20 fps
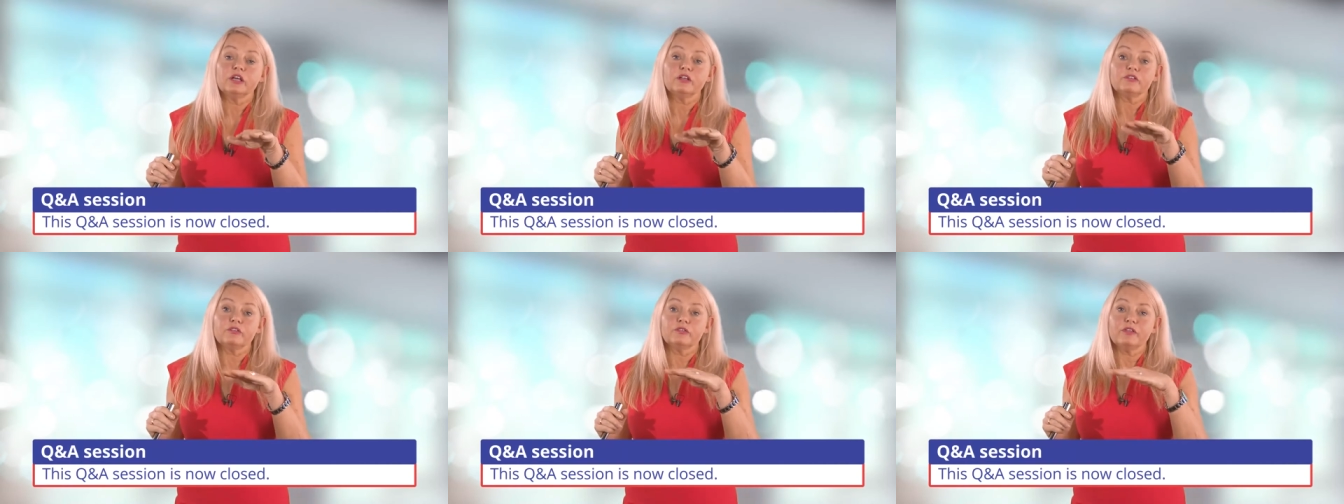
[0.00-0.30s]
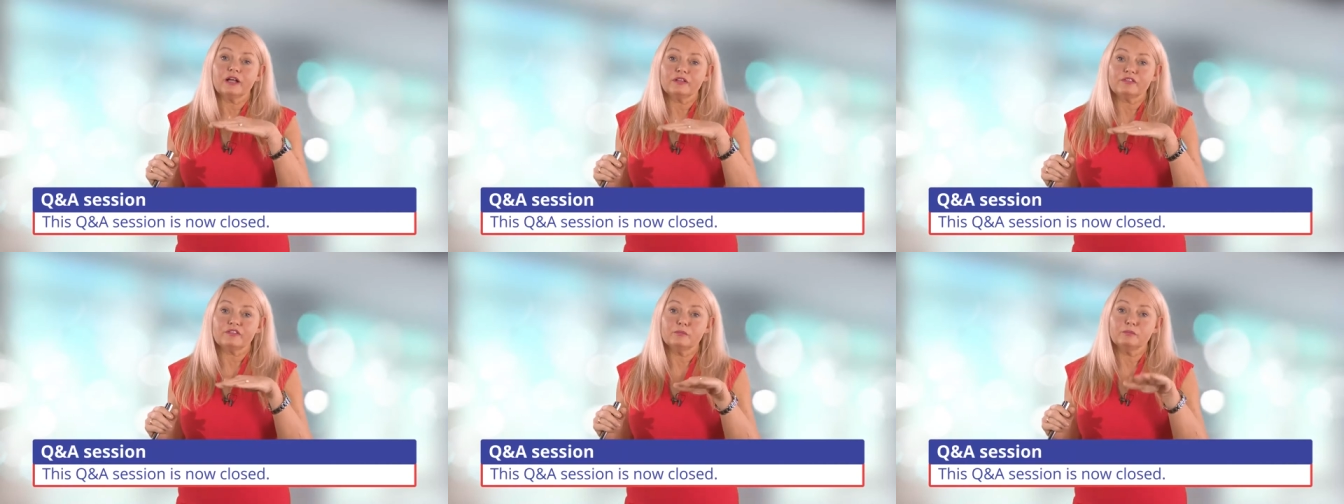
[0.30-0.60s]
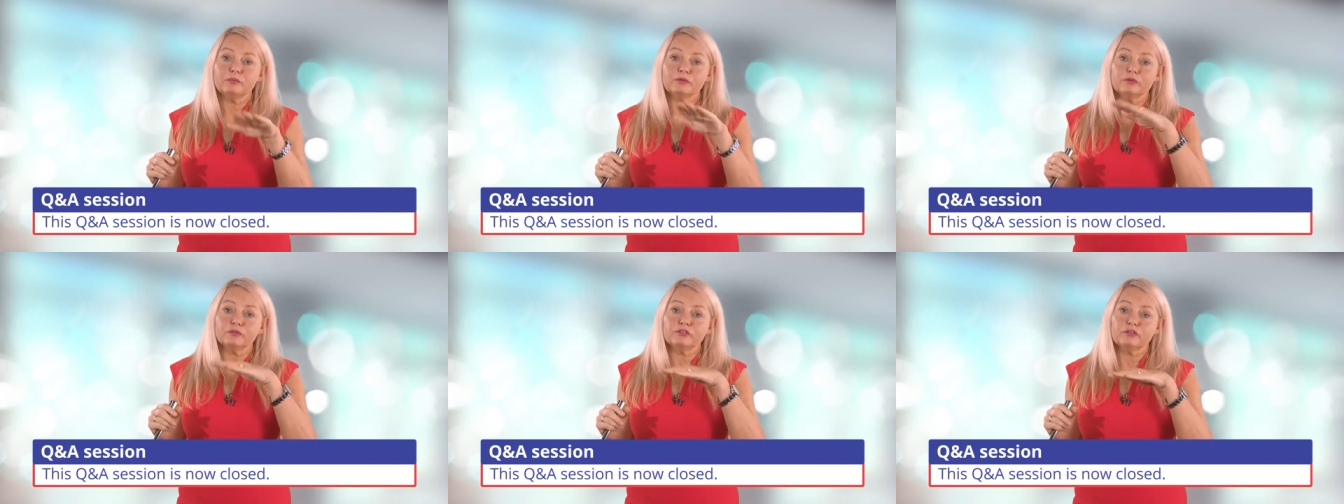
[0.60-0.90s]
So that's
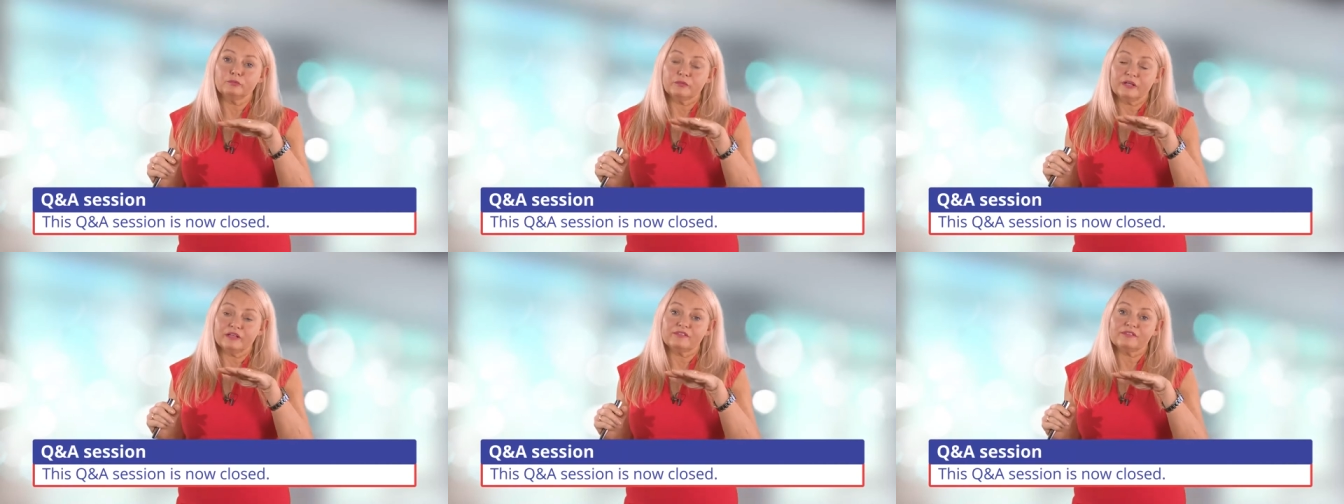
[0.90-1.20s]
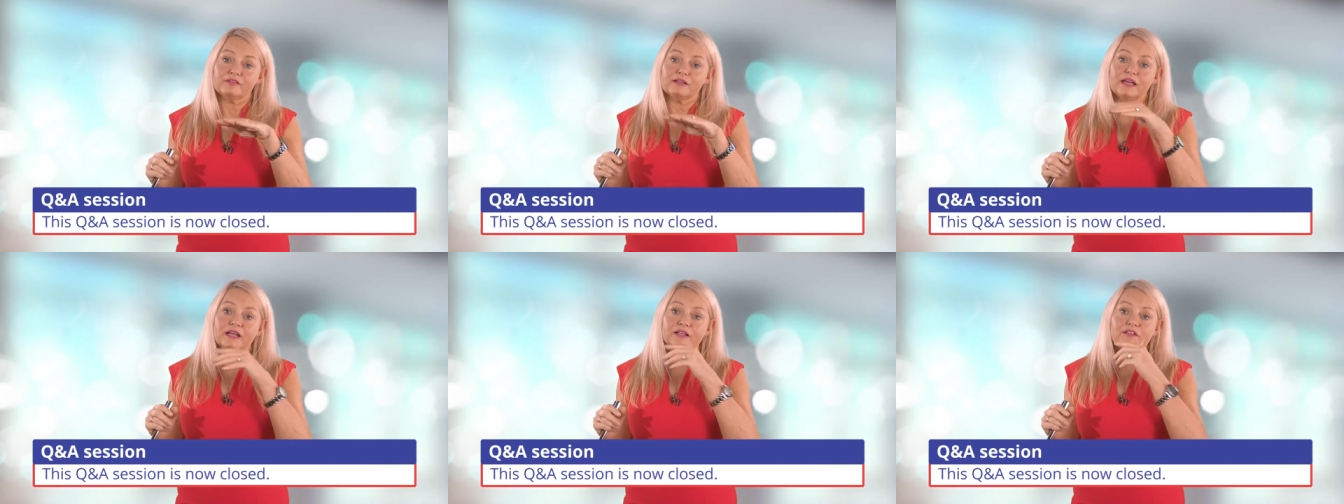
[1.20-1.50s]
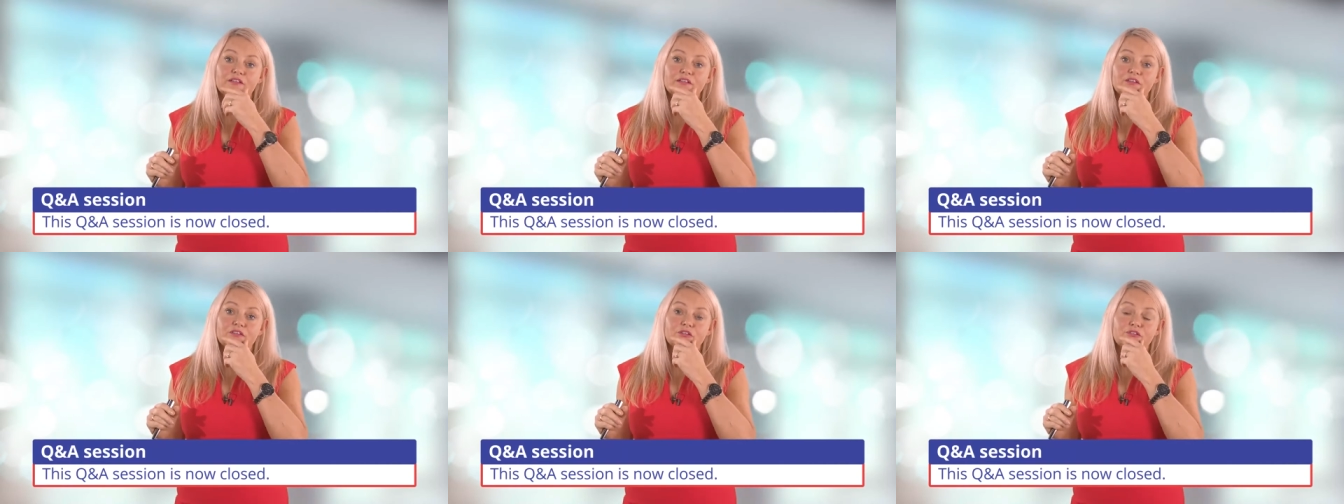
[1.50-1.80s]
important when
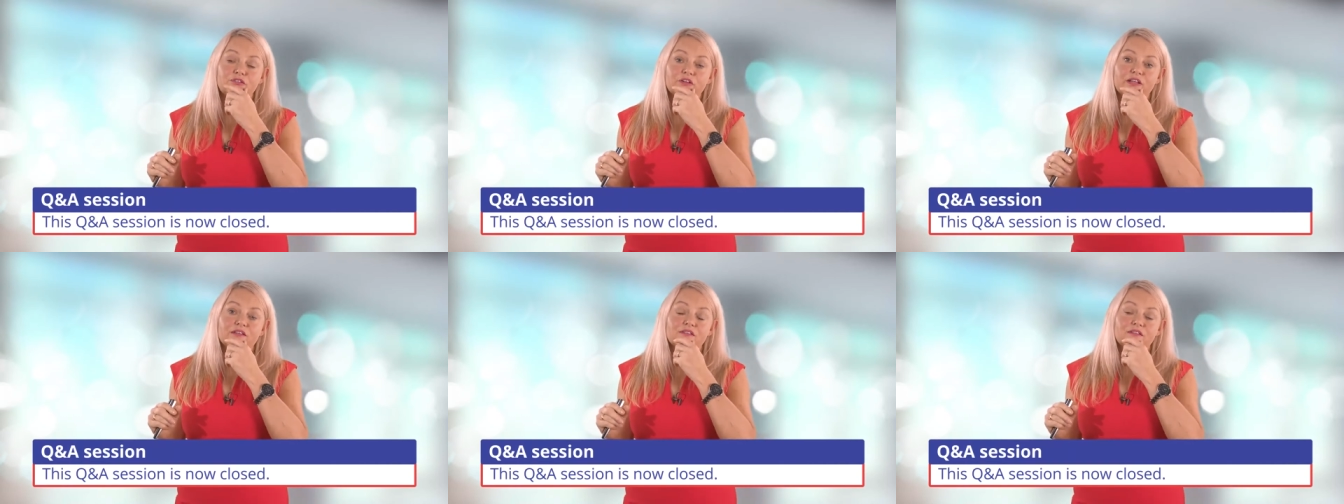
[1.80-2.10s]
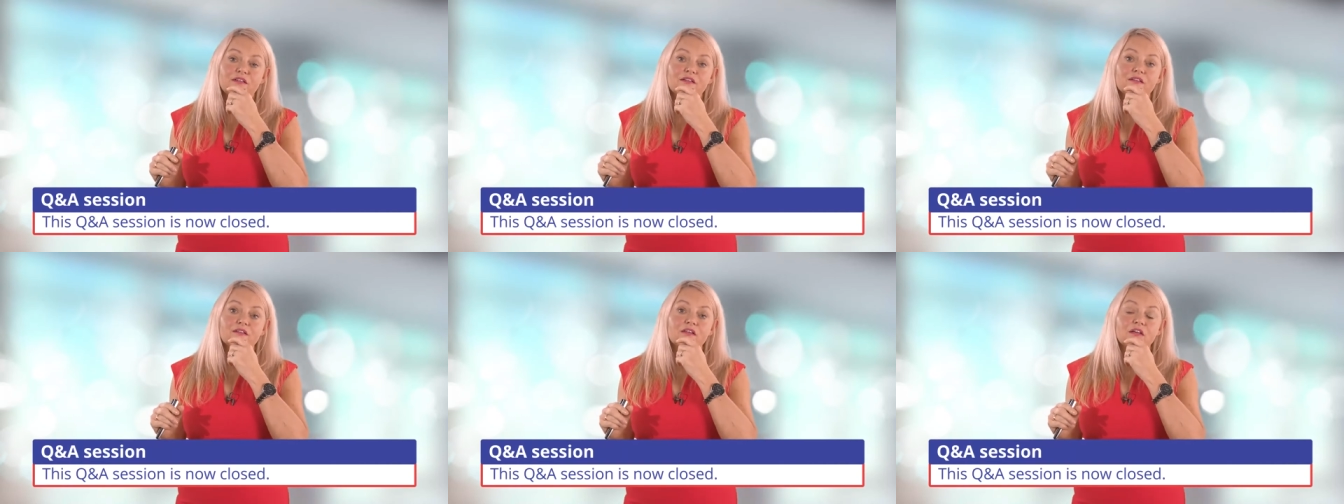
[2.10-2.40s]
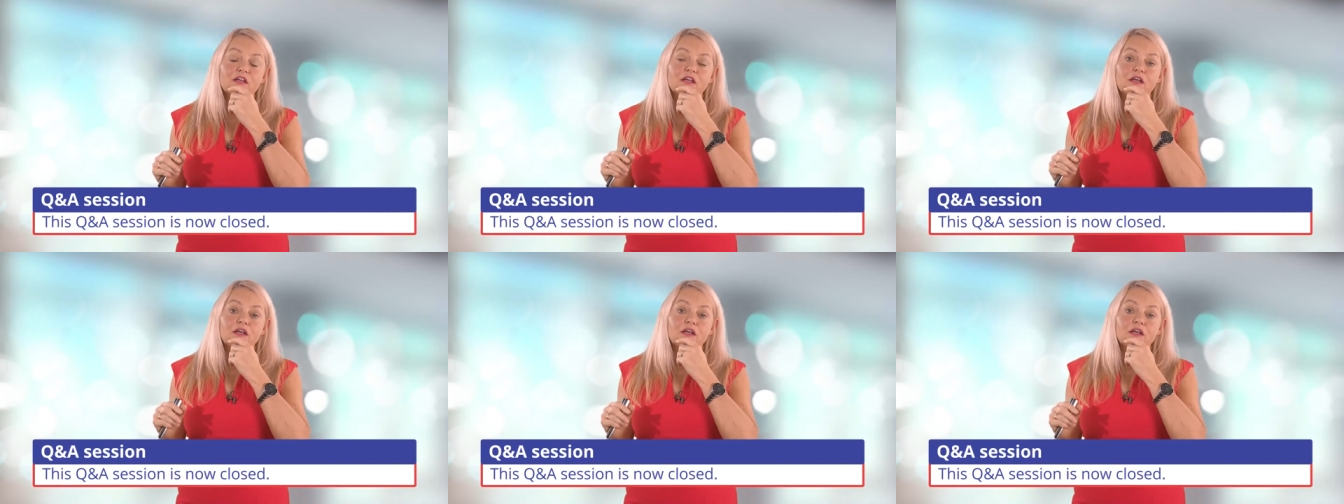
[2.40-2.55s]
selecting the dressings.